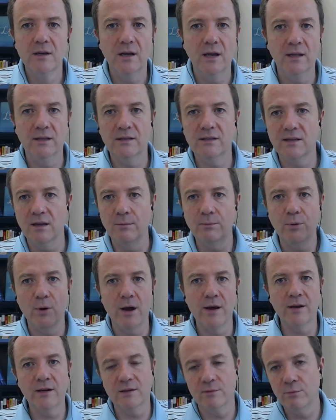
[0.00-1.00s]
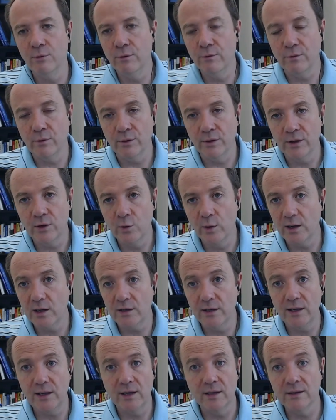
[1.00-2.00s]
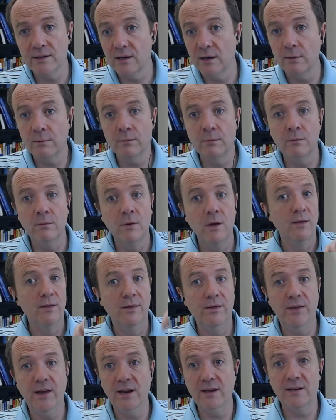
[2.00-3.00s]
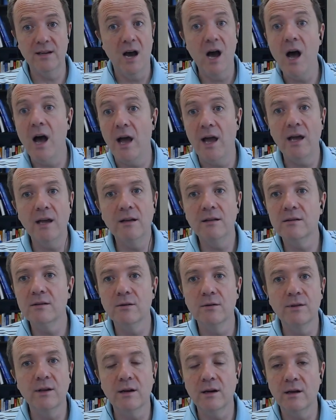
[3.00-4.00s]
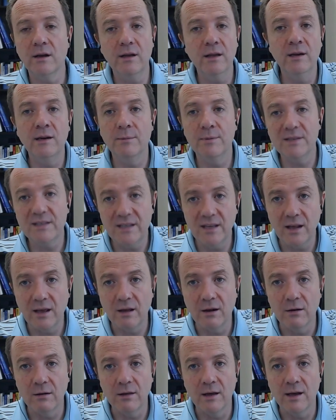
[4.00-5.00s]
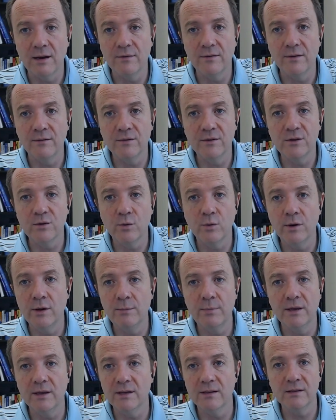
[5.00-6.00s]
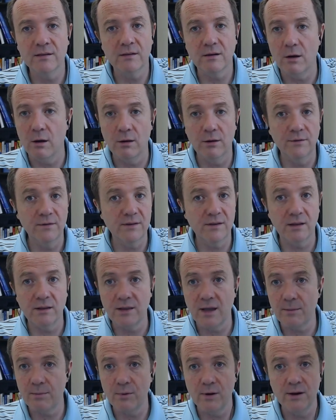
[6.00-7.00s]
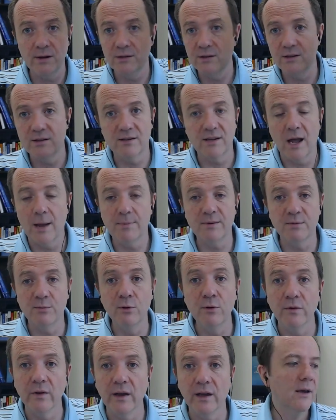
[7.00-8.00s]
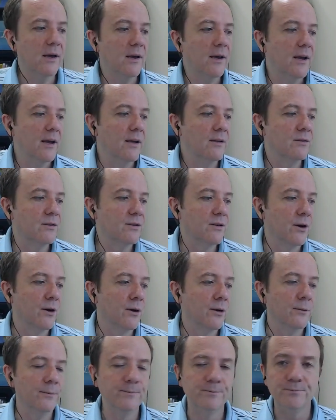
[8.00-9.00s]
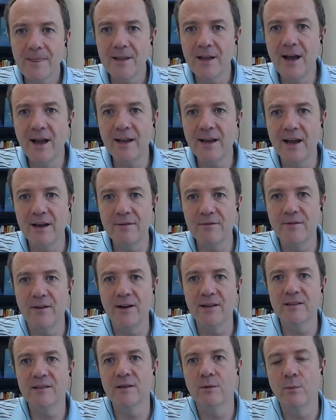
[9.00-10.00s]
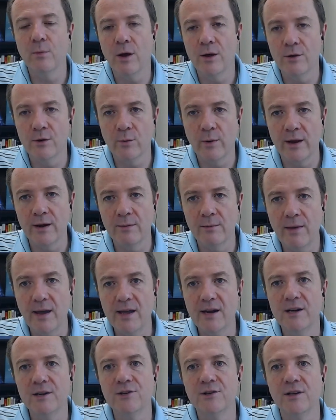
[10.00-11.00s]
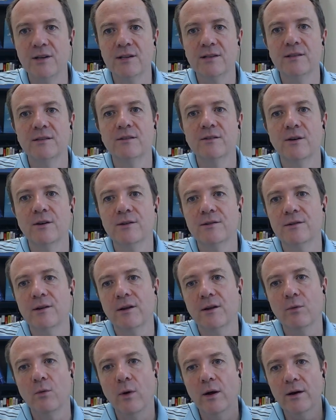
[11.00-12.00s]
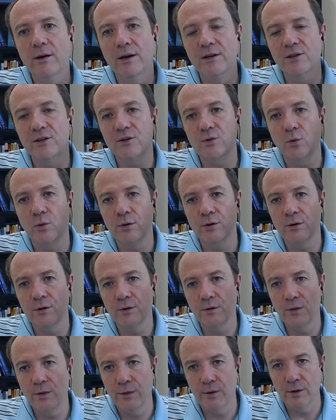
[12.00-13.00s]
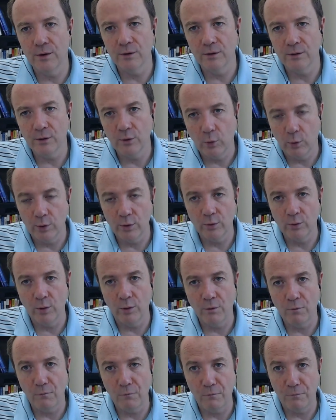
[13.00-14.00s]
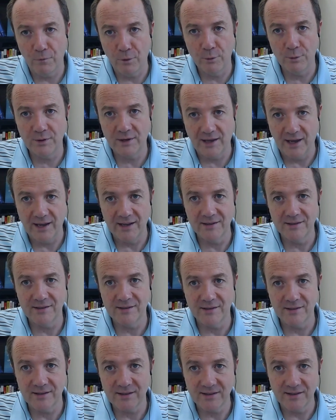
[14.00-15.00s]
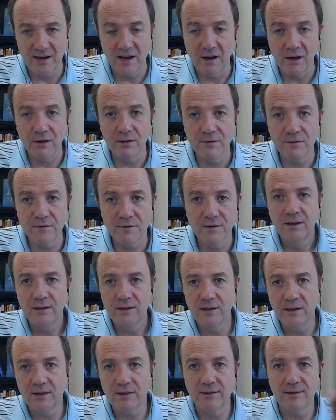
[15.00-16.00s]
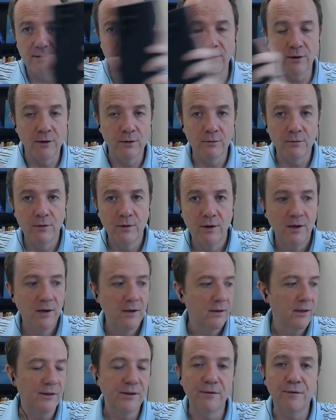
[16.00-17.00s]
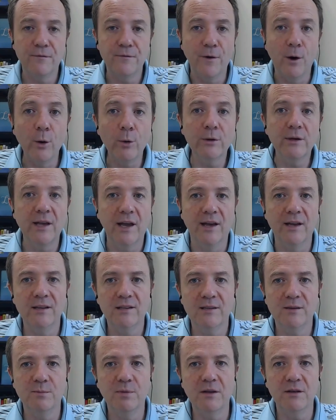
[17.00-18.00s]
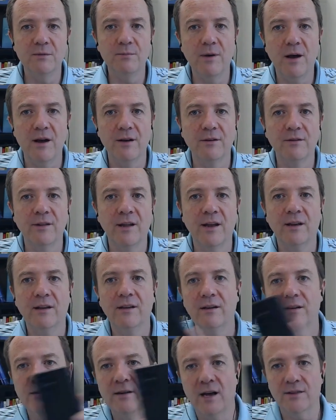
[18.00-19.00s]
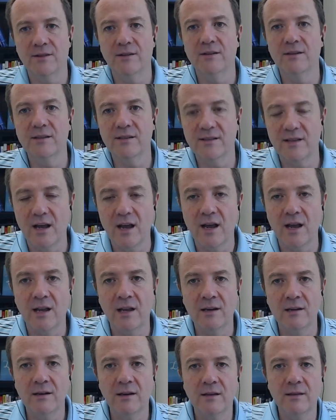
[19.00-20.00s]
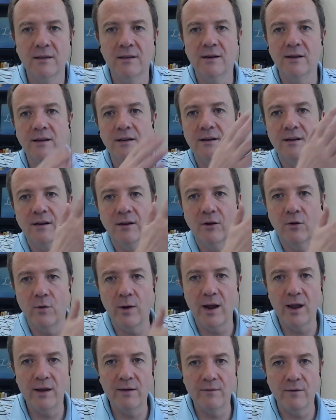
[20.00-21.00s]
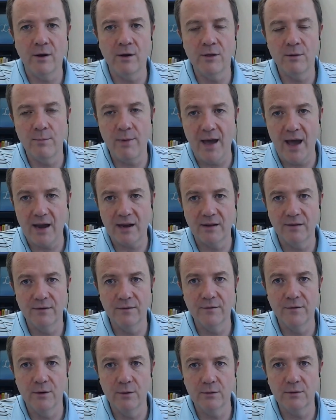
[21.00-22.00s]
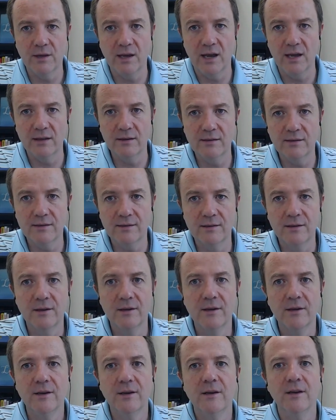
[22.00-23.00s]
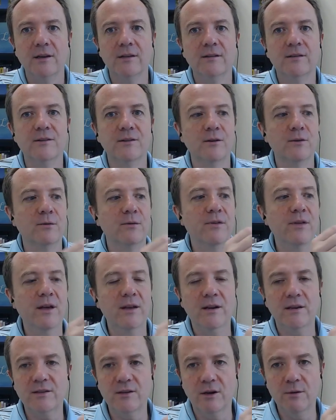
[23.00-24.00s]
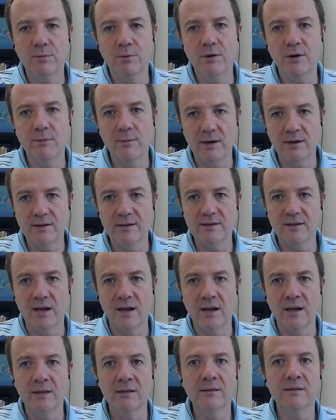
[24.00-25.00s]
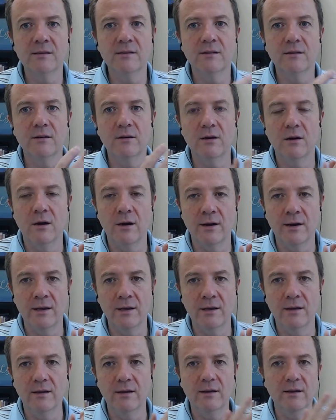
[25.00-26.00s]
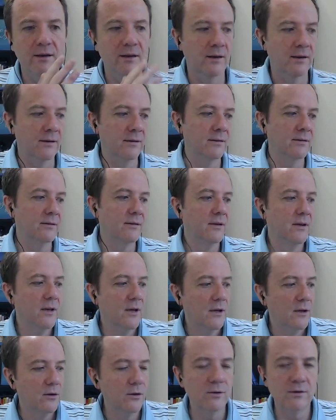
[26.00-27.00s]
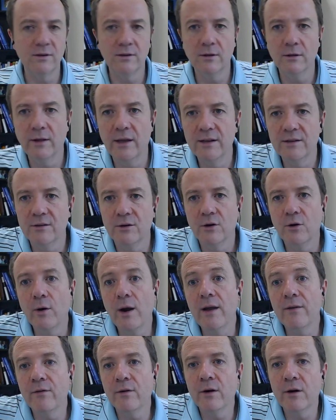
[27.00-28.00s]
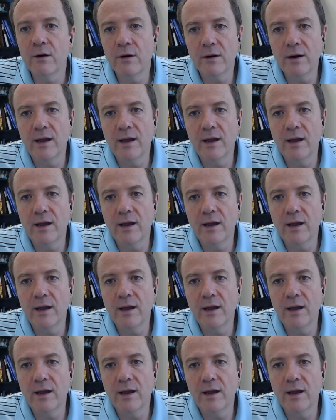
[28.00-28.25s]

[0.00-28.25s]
And some products move really quickly and some they die. And so then I end up sitting on a lot of inventory because all of a sudden that product just stops moving. And so I got to find some other way to manage this. And so I was like, why don't I just order the quote unquote phone case itself, get, you know, let the phone case be the bottleneck, not the design. And then I can engrave on the back of the phone case. Mm-hmm. And so then I started putting my designs on it and using the laser engraver.